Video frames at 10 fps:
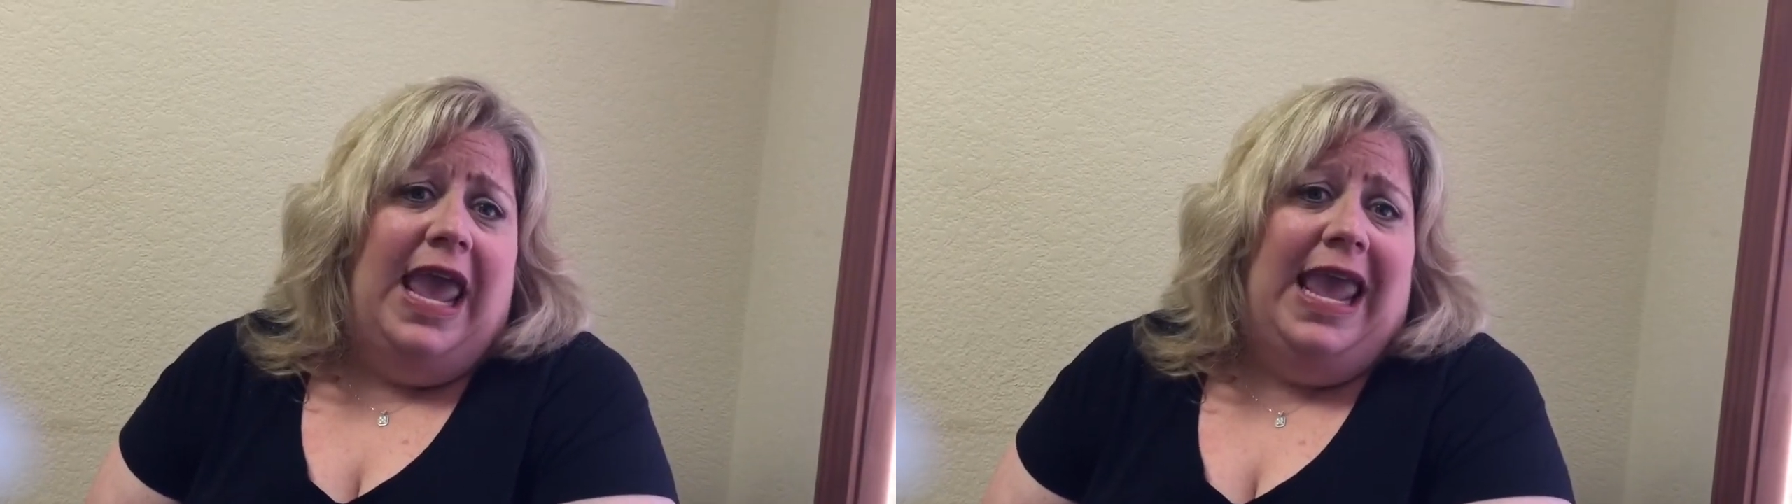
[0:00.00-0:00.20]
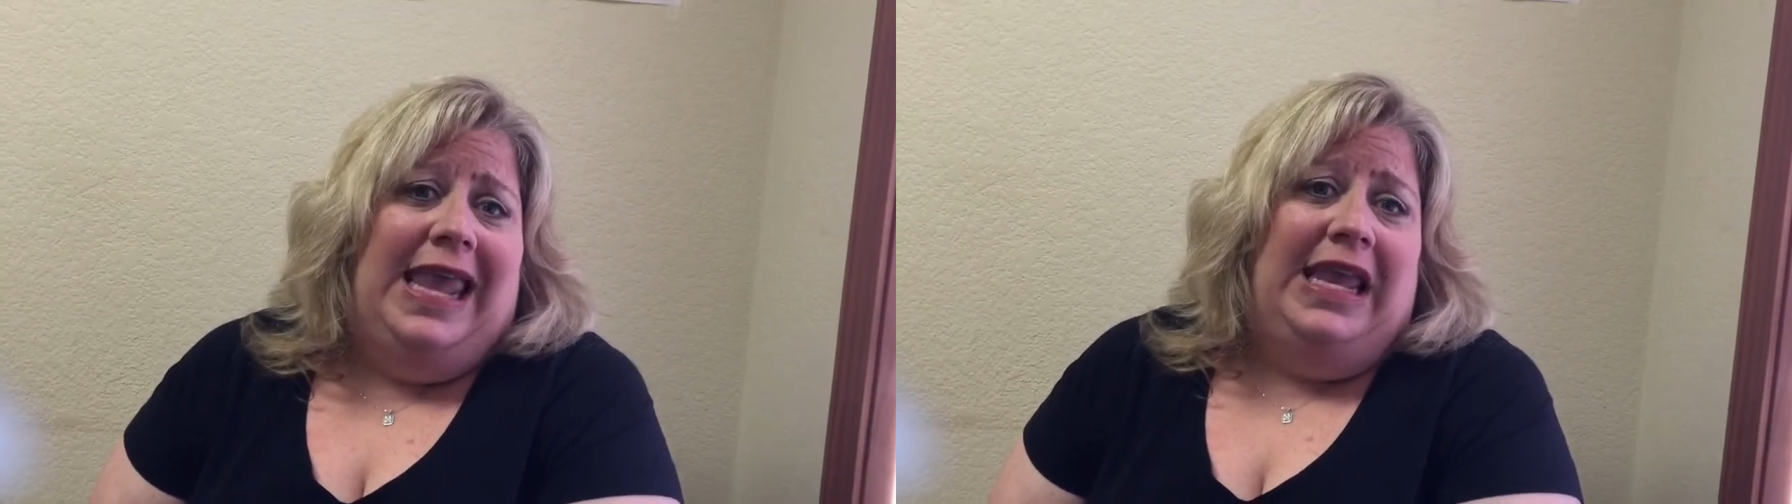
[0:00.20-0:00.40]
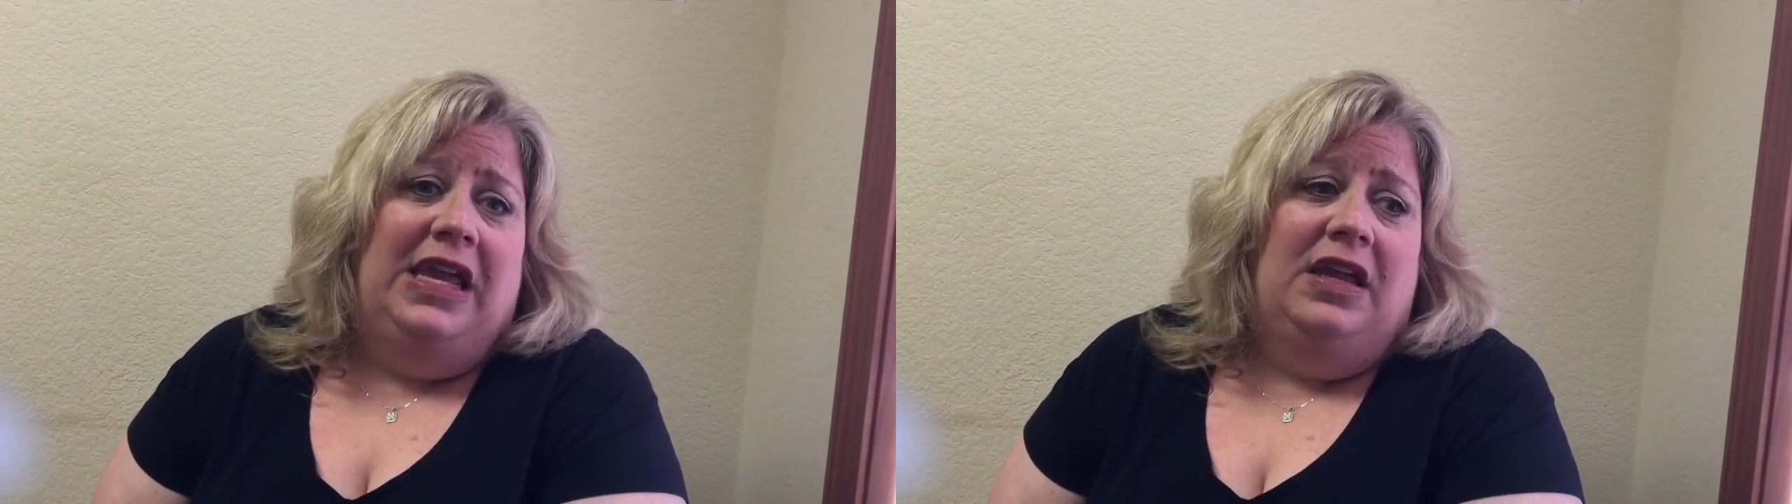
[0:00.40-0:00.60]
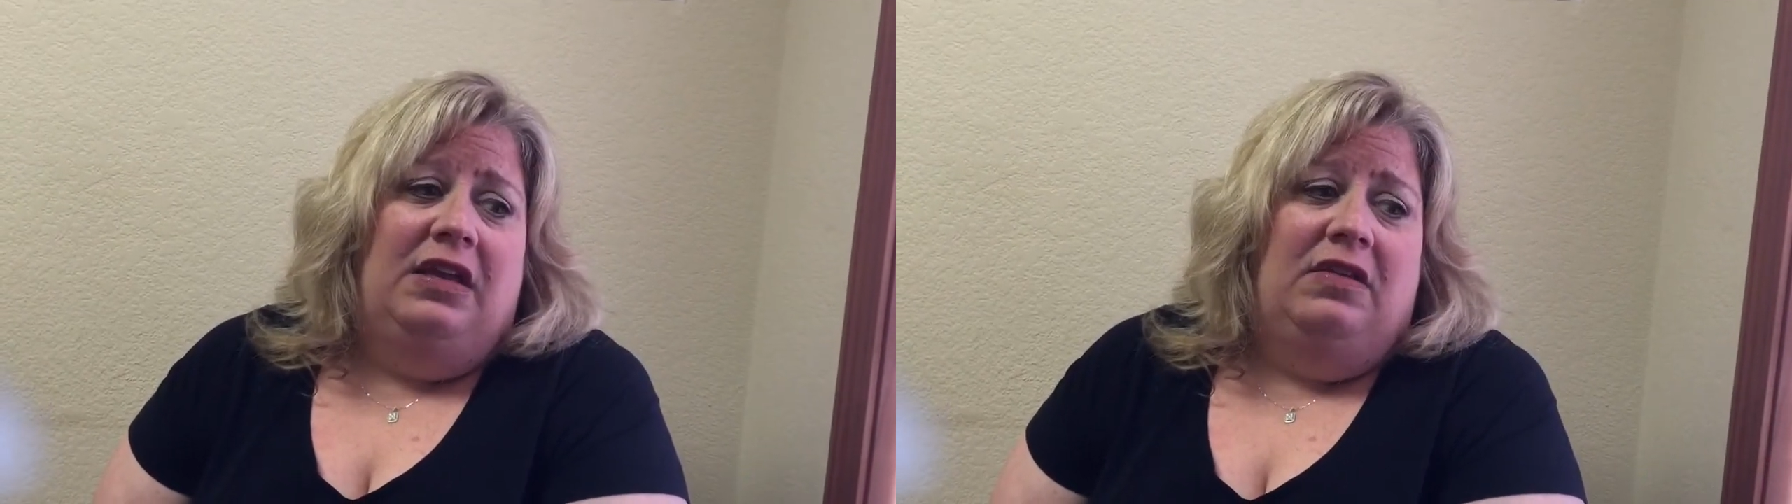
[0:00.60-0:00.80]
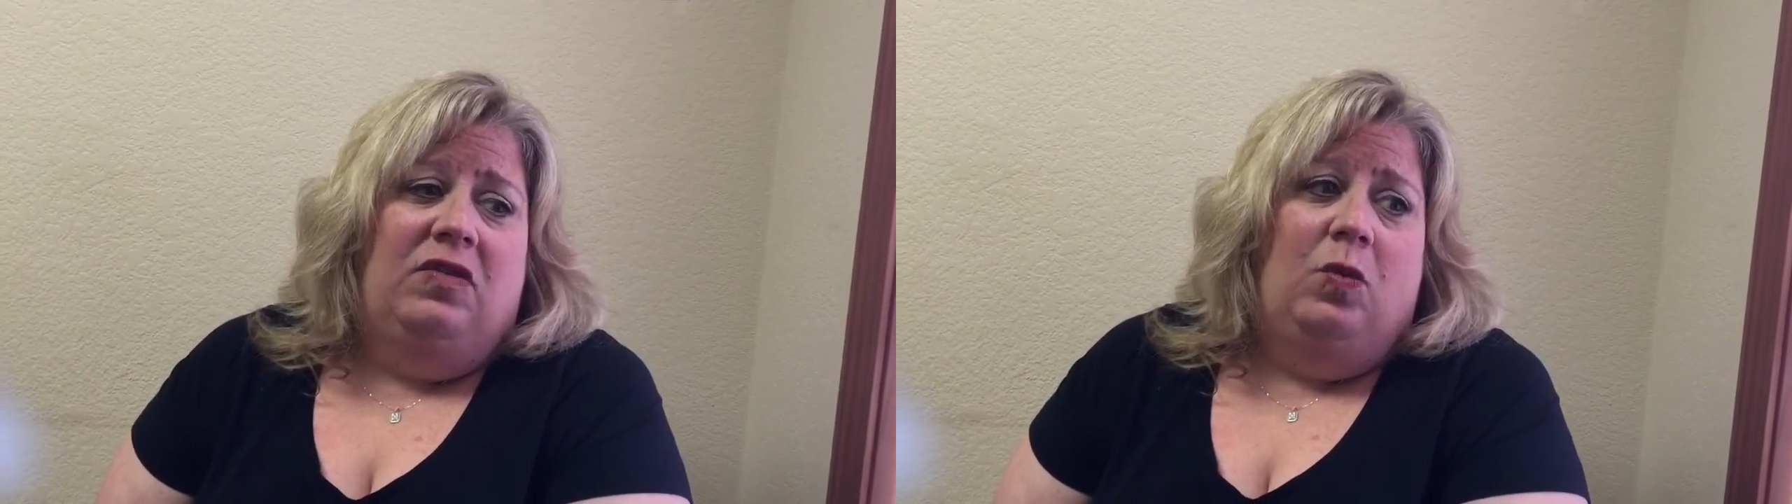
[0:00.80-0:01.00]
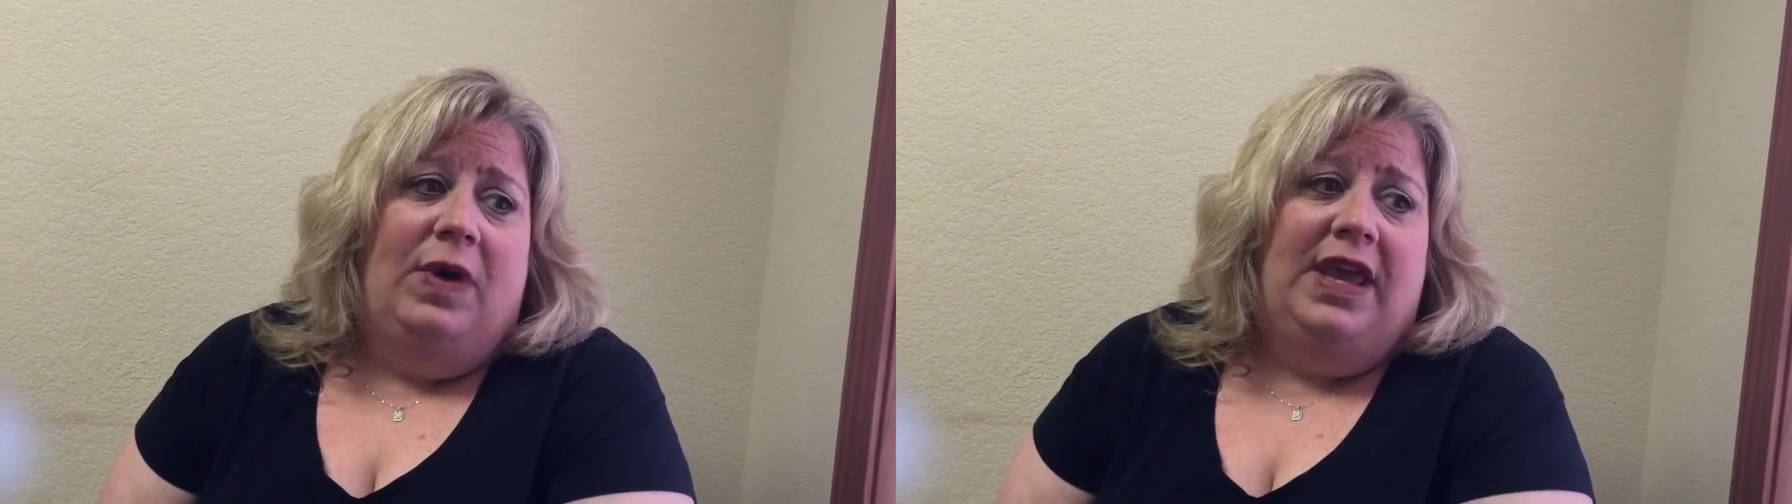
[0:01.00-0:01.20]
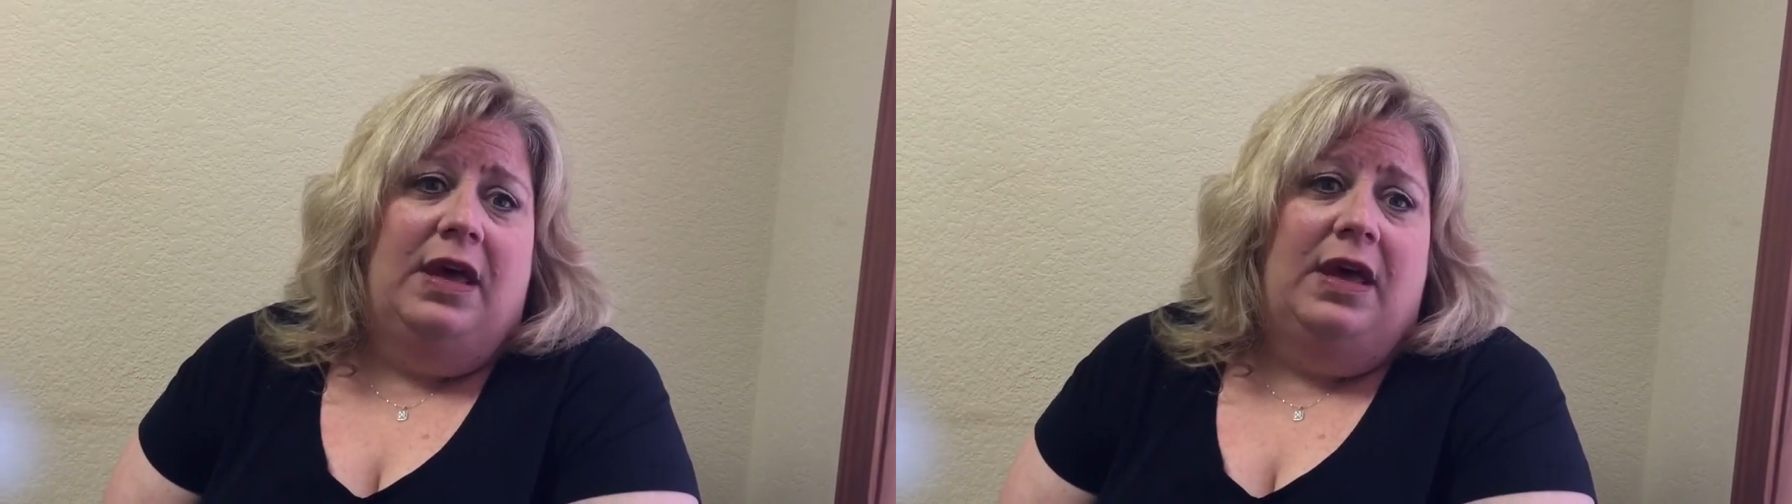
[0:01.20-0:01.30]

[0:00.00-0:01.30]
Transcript: and wake